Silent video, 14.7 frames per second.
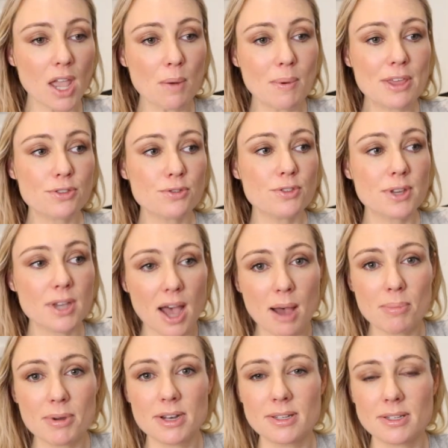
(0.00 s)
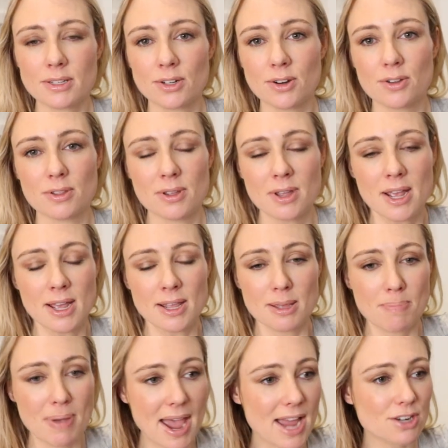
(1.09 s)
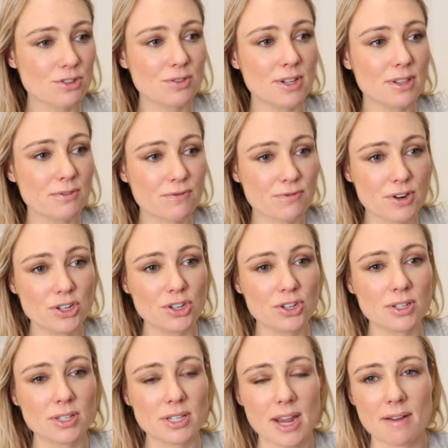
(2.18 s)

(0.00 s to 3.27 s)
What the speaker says: I went through the cupboards, you know, the pantry, the fridges,